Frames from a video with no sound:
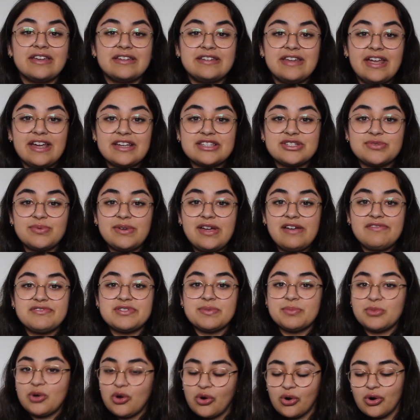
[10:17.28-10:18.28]
Next we have
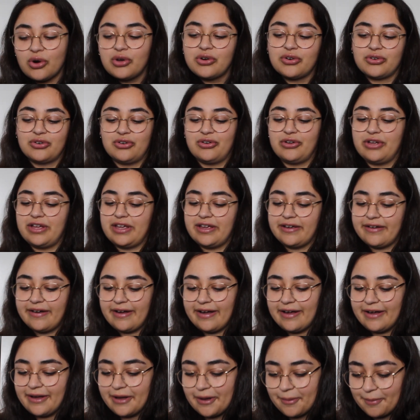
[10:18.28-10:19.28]
some corduroy.
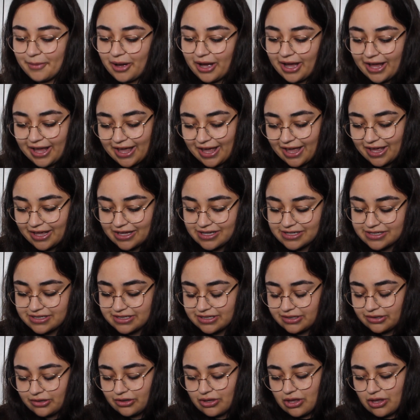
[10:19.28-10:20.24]
I had